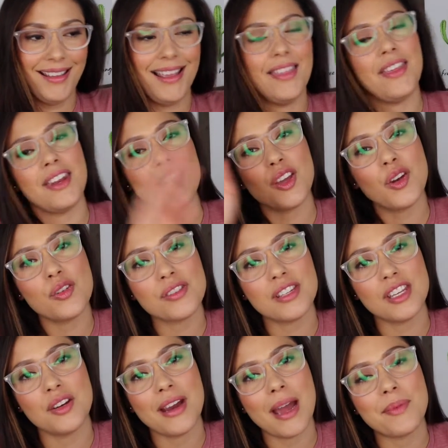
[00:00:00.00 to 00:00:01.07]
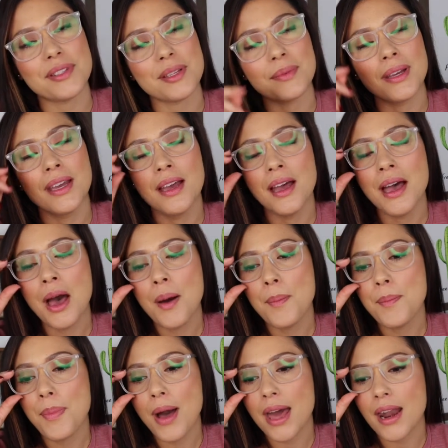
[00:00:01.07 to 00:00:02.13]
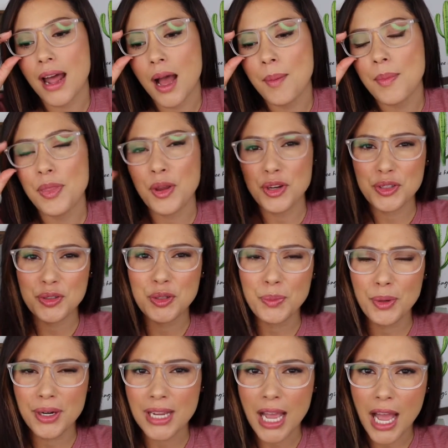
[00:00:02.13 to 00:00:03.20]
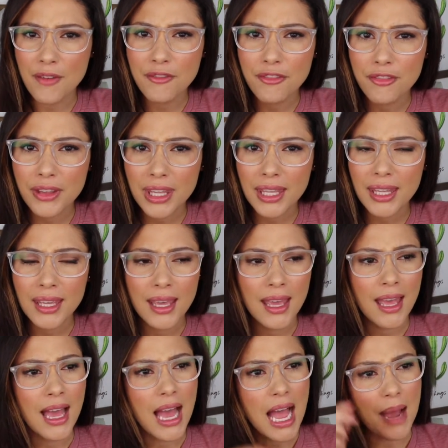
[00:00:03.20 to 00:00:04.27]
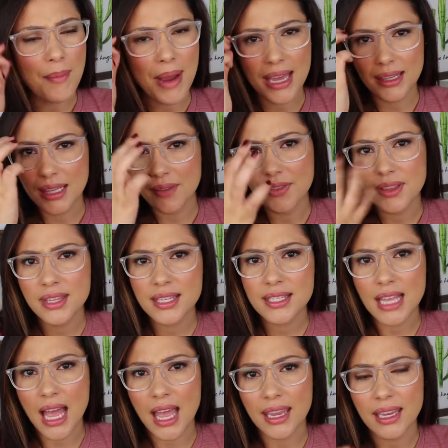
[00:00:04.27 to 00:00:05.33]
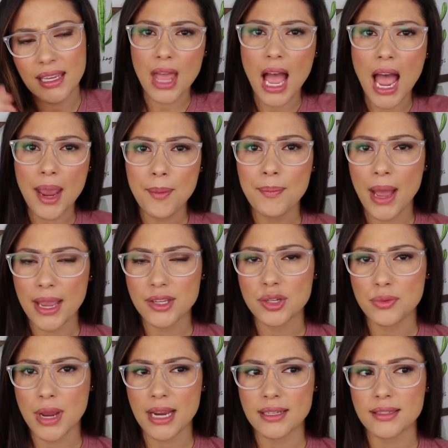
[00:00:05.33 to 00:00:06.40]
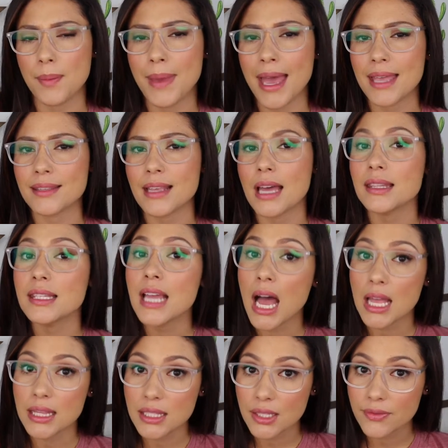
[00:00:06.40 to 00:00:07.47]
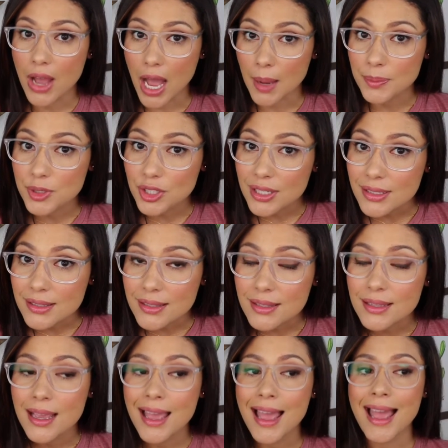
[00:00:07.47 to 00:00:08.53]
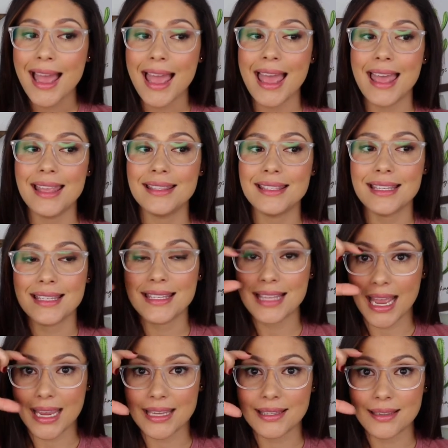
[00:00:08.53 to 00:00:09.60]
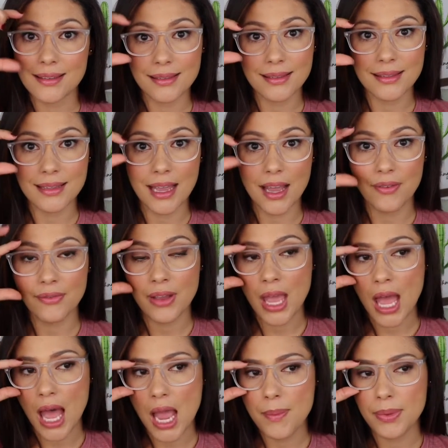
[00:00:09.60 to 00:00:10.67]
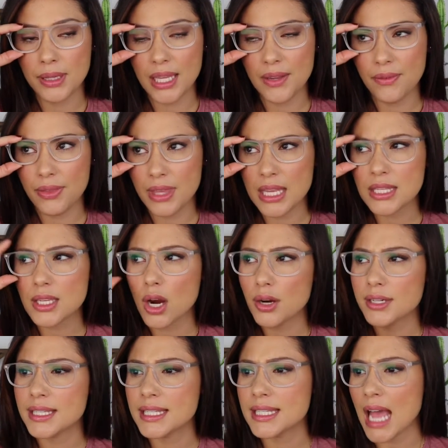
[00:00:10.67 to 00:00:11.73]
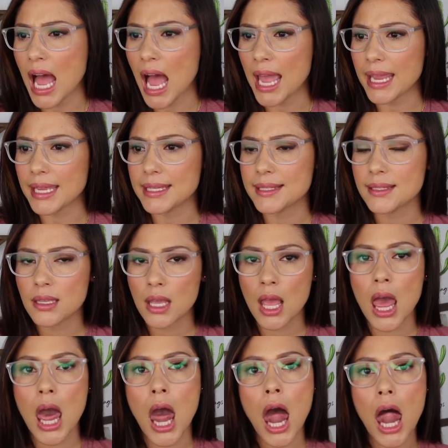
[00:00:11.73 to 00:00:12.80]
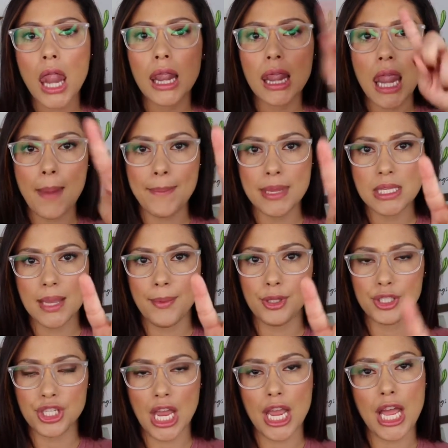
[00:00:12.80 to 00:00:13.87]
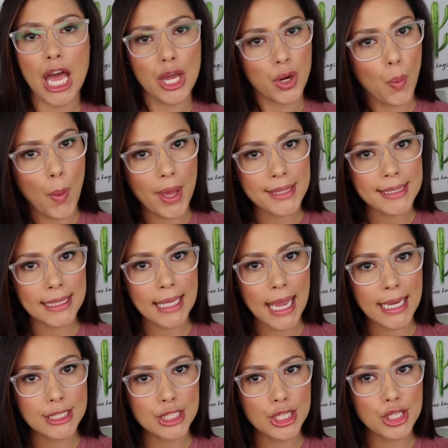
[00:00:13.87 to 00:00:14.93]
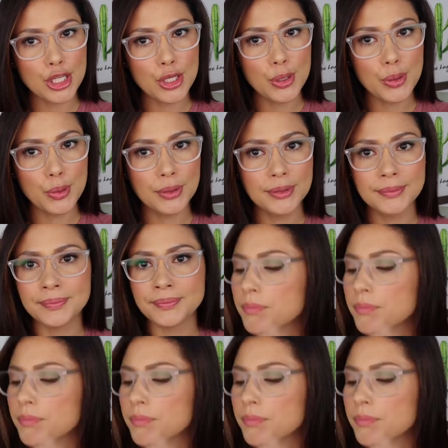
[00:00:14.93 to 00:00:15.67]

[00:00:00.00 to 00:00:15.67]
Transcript: And then he goes and he grabs them. But um, they're super comfy. Um, I love the design. EyeBuyDirect has tons of options and sizes and stuff. I believe these are size, let me double check, I don't want to lie to you.